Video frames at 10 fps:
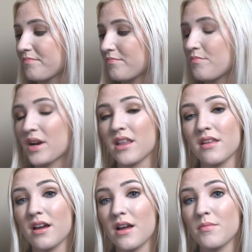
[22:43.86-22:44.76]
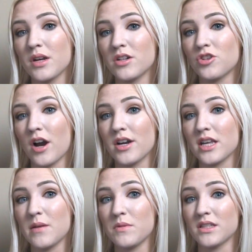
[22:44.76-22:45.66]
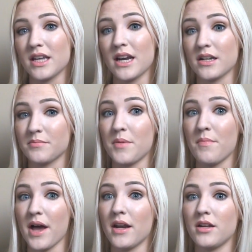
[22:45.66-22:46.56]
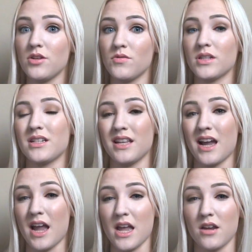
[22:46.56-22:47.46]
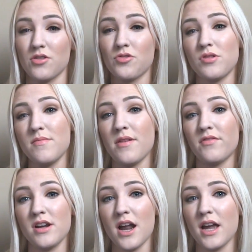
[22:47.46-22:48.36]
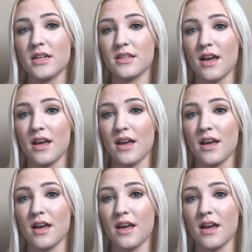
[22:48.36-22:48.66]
But I think I am going to try to keep this like next to my bed and use it as like a hand cream every night.